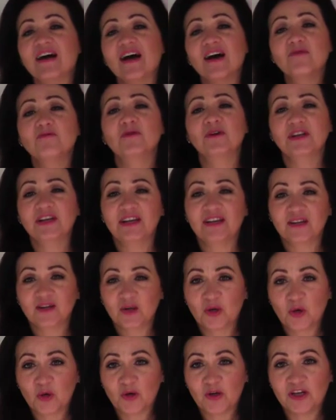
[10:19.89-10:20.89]
I want to
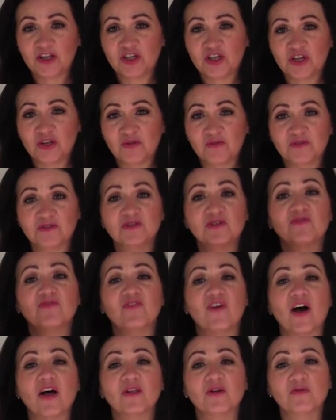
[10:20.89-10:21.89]
encourage you to
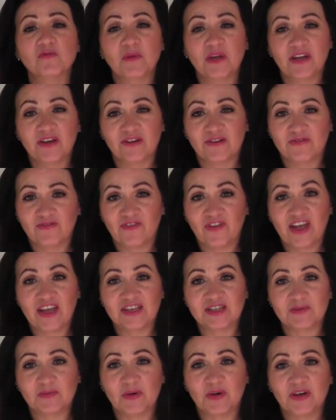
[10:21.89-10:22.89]
follow me on
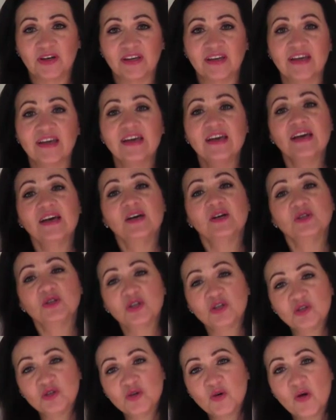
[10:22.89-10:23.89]
Facebook,
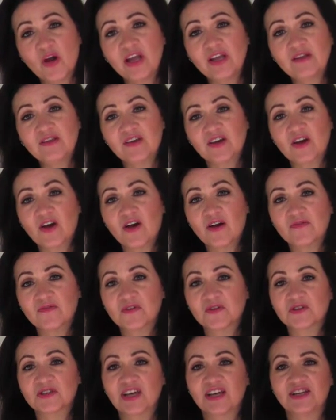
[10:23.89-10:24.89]
to join the
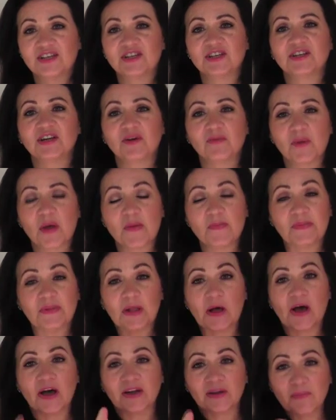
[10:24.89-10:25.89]
conversation on my
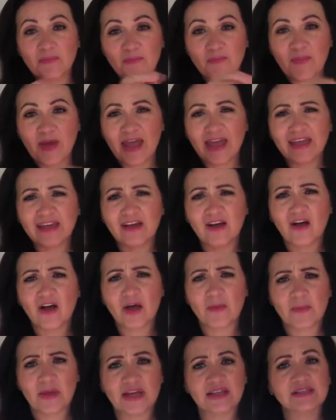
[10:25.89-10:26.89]
blog, make
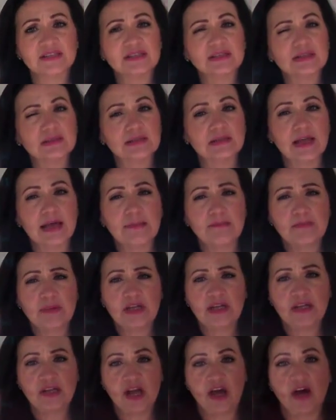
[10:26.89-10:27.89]
comments, let
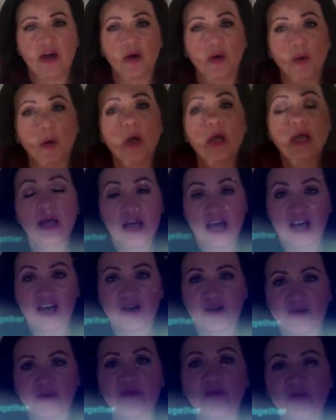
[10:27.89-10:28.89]
me know
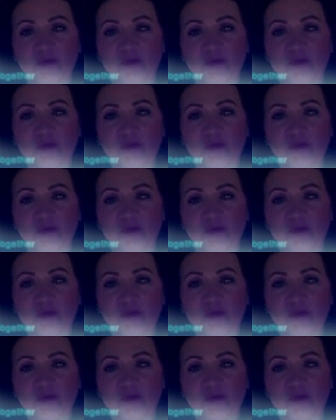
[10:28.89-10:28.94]
how